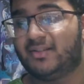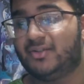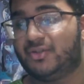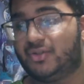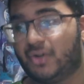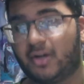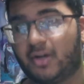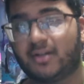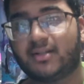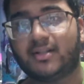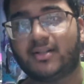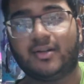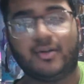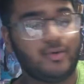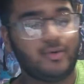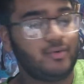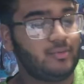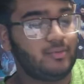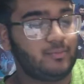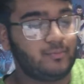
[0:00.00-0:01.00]
Doctor
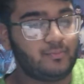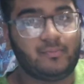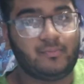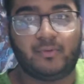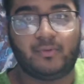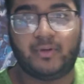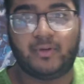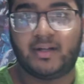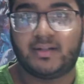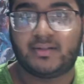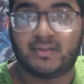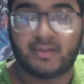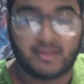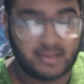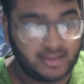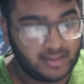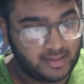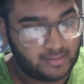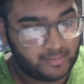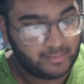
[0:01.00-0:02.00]
Doom we're
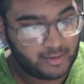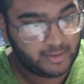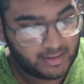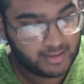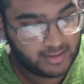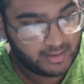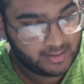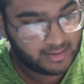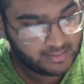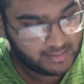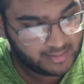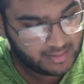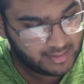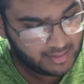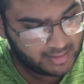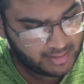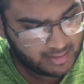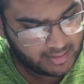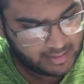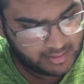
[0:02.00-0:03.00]
talking about here.
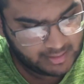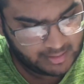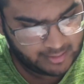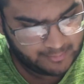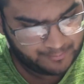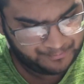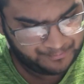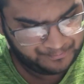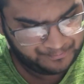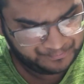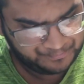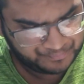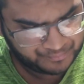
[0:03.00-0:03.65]
Um,